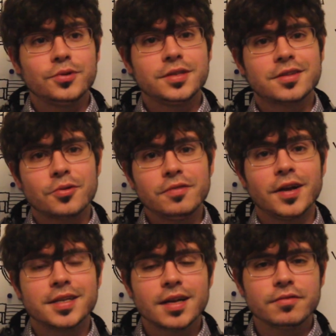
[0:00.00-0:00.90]
we sort of
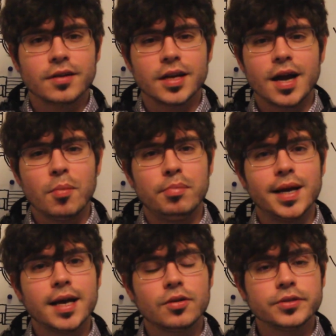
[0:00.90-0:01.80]
identified how
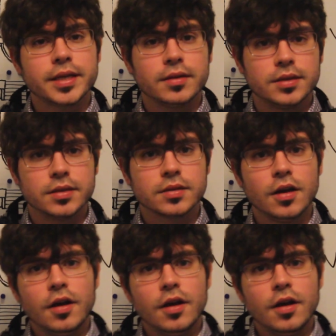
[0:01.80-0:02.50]
bad Old Town is